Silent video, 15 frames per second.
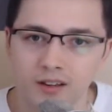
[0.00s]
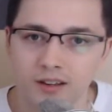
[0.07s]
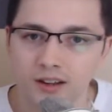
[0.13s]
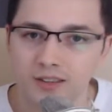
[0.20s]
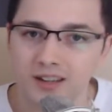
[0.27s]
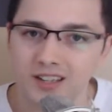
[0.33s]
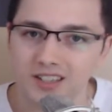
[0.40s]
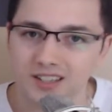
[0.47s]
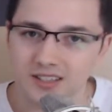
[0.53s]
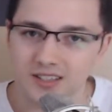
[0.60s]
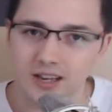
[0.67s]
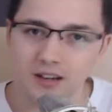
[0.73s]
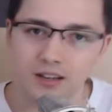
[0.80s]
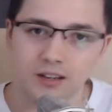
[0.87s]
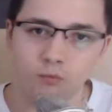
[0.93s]
And that's
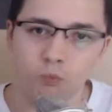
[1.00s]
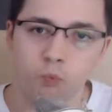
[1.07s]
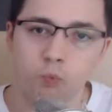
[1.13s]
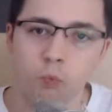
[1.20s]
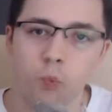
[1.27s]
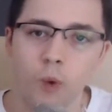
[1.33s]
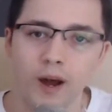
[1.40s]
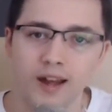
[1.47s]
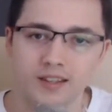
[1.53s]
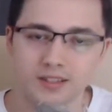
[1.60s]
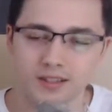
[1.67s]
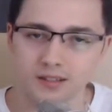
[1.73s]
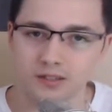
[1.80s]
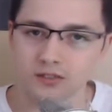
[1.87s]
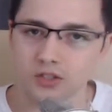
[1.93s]
exactly where
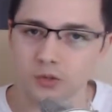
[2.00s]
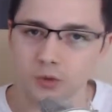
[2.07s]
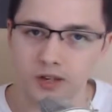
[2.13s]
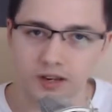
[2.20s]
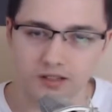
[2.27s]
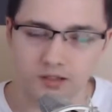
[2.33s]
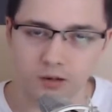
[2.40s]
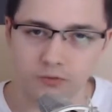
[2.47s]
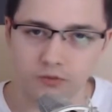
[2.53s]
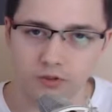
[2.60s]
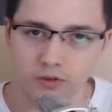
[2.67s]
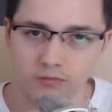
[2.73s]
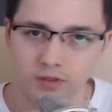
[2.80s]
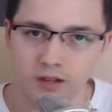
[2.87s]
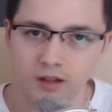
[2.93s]
season 2 kicks off
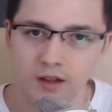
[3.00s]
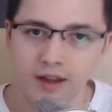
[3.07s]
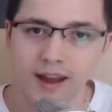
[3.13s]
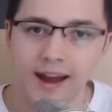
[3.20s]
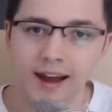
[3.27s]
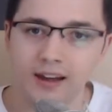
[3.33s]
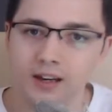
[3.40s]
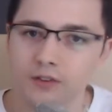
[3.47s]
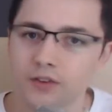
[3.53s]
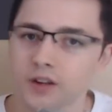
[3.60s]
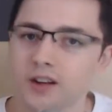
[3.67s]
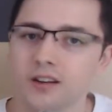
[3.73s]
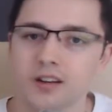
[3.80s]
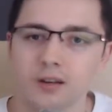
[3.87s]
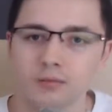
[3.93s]
from. Anything
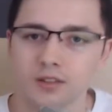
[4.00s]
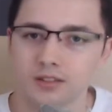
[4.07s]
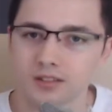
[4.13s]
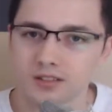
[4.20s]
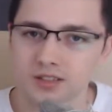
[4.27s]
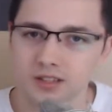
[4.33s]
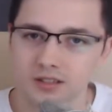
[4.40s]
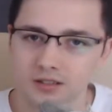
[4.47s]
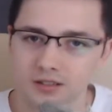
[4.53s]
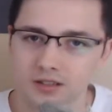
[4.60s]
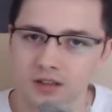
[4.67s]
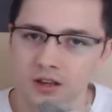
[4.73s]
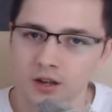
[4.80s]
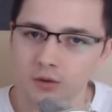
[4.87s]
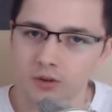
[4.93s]
can happen in this season,
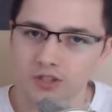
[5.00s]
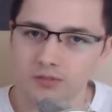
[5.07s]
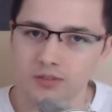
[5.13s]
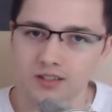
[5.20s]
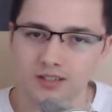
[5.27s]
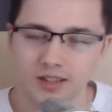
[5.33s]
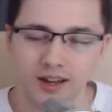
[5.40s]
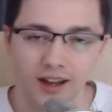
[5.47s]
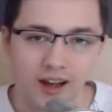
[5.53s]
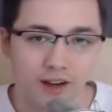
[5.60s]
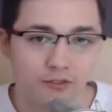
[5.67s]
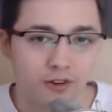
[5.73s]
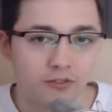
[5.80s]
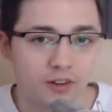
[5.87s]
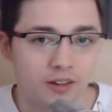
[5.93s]
which means that
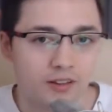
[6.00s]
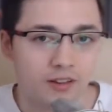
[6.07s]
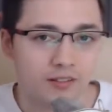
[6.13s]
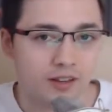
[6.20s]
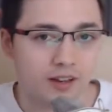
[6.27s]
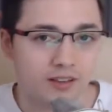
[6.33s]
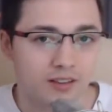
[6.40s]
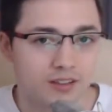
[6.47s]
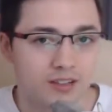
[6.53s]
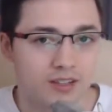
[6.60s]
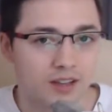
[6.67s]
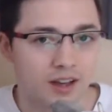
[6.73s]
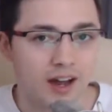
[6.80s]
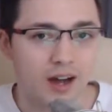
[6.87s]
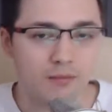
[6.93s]
everything that
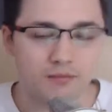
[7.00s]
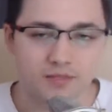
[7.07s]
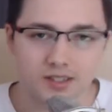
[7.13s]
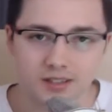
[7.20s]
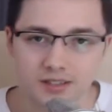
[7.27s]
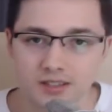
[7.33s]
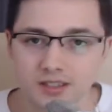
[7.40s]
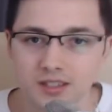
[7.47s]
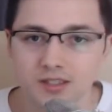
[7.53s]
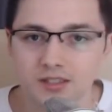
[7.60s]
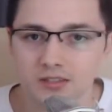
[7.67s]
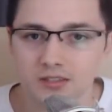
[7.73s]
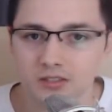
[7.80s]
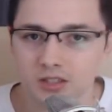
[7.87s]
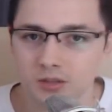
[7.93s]
happens in
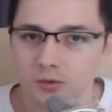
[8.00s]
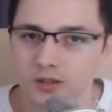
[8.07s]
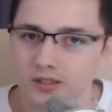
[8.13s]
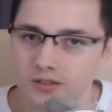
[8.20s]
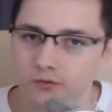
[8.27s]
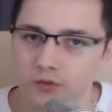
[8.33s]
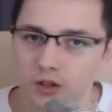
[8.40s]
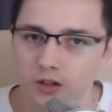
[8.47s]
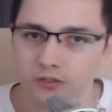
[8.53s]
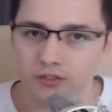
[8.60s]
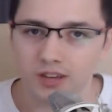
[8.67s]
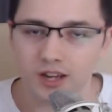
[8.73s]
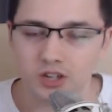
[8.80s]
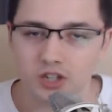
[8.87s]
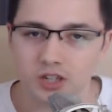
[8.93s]
season 2 is full of
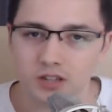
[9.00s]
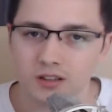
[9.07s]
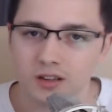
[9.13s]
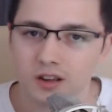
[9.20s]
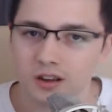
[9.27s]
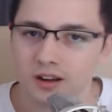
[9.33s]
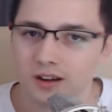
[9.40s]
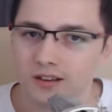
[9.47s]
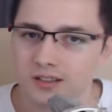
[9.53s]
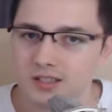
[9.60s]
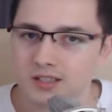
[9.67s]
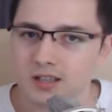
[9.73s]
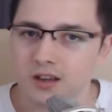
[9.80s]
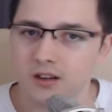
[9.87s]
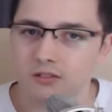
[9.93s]
tension.
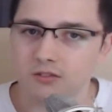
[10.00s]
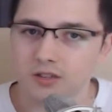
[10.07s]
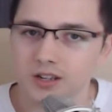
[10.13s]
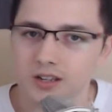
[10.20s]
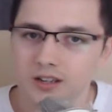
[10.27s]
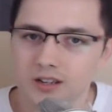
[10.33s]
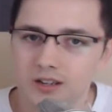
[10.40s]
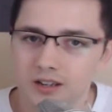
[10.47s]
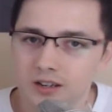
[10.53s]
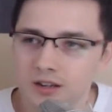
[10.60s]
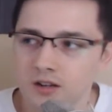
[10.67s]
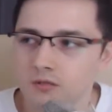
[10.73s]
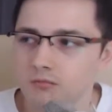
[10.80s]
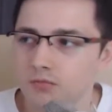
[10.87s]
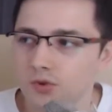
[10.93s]
It's really
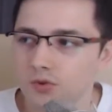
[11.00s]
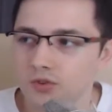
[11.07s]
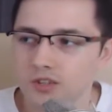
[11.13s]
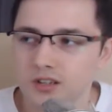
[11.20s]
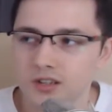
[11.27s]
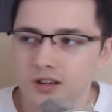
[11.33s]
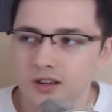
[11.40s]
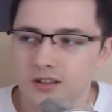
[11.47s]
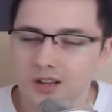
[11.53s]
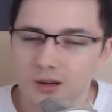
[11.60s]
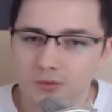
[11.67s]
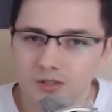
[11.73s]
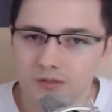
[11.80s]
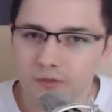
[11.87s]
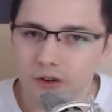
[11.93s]
moody and
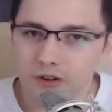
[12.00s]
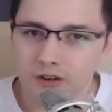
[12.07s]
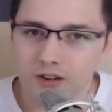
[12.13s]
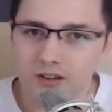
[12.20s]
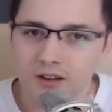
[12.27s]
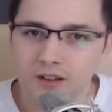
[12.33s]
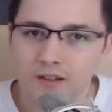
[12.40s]
atmospheric.